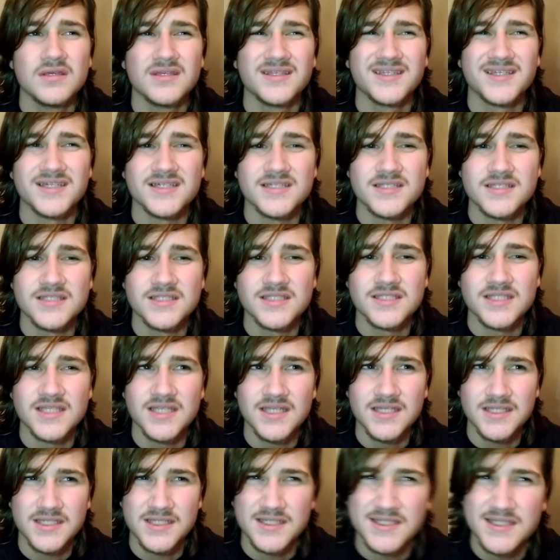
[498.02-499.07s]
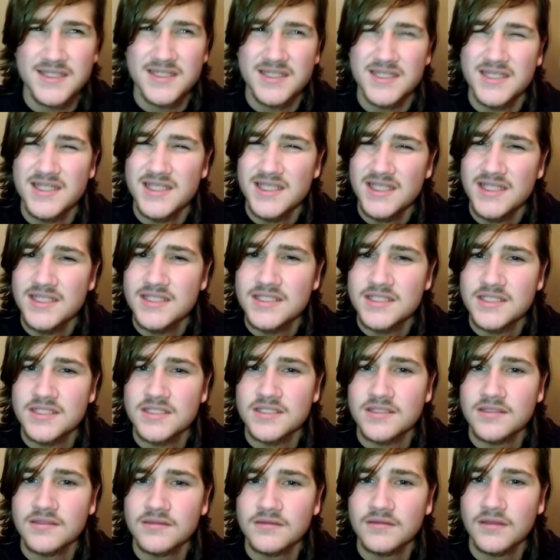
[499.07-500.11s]
because it
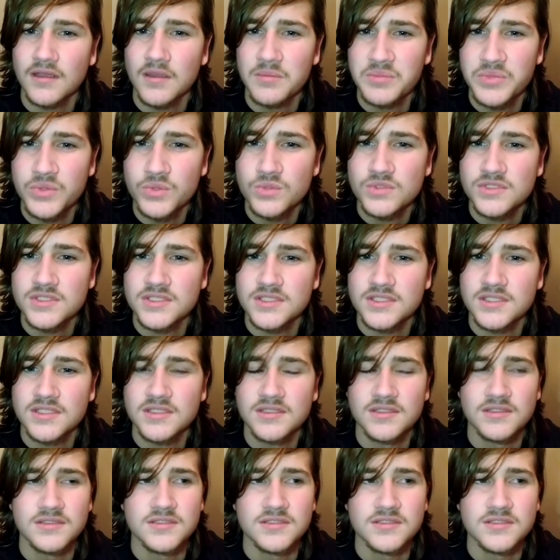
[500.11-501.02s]
needs a boost.